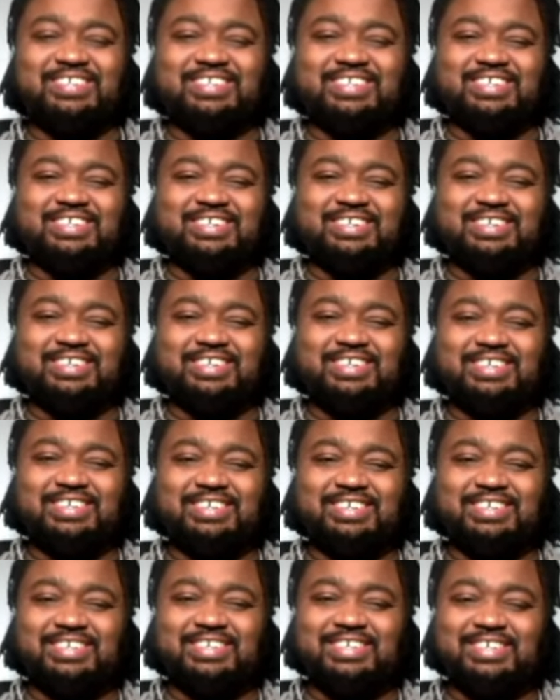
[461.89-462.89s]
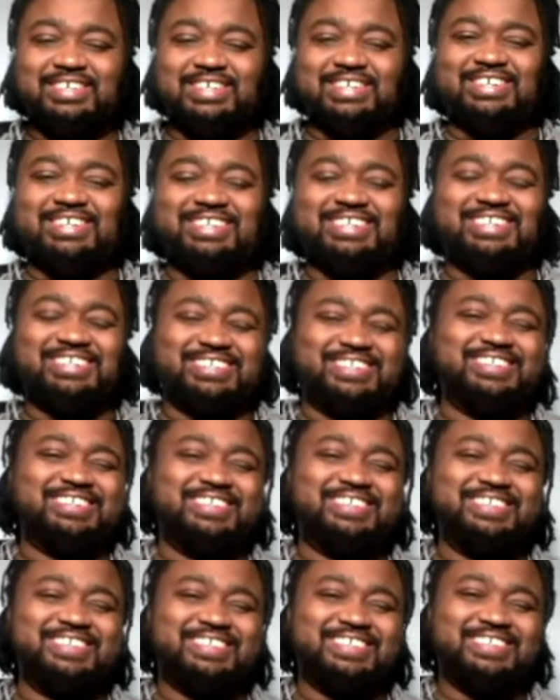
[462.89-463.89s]

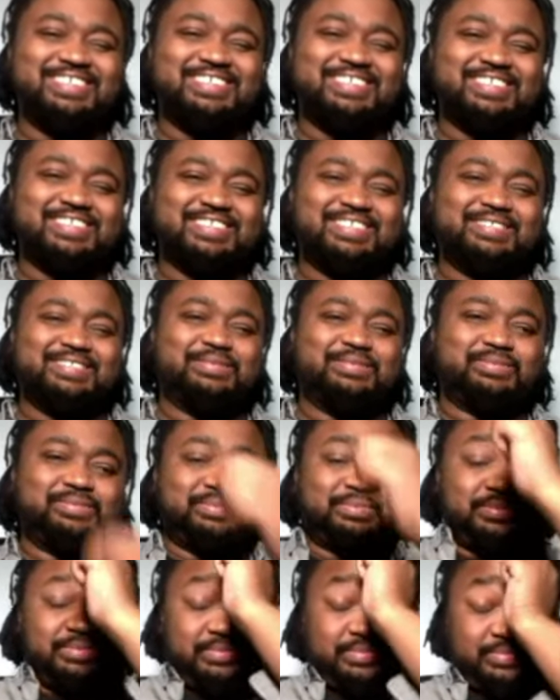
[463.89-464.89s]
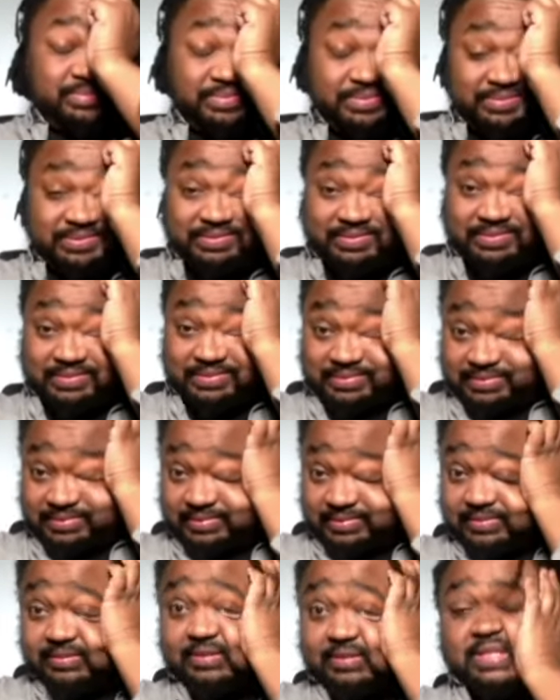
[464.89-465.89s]

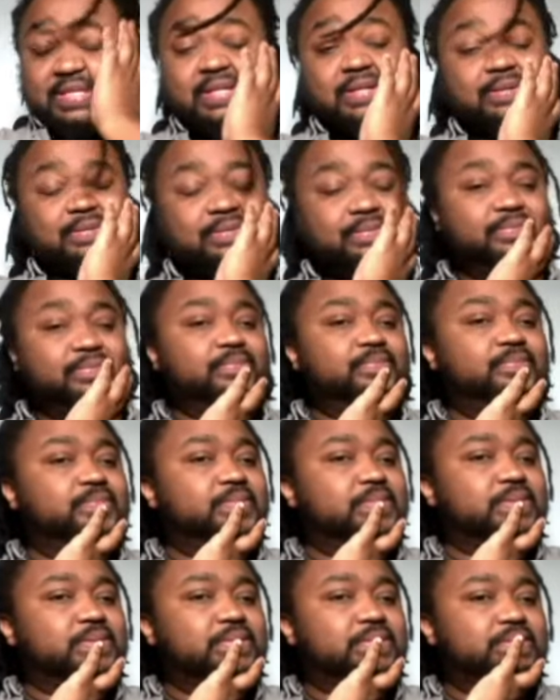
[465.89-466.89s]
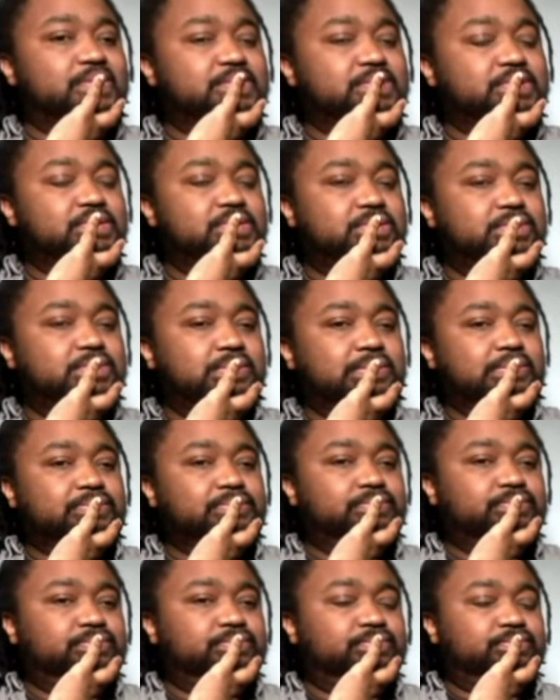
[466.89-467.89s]

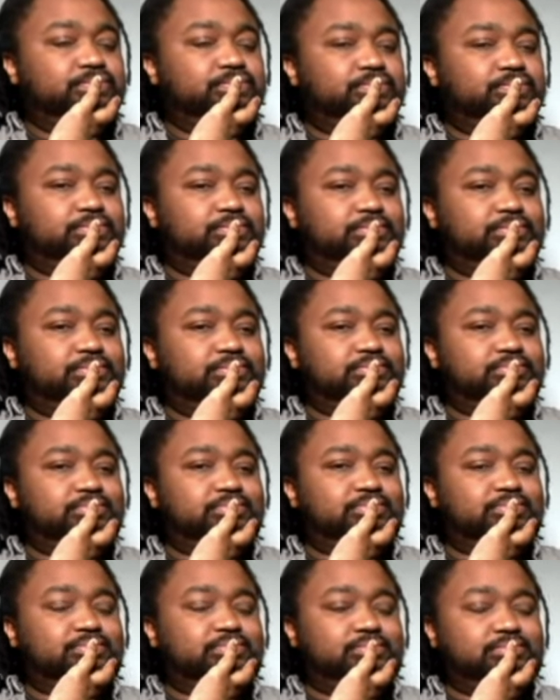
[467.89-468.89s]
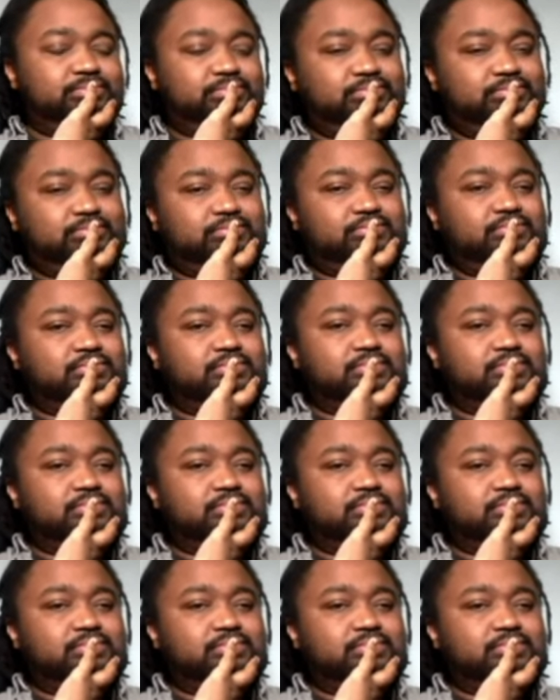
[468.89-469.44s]
(silent)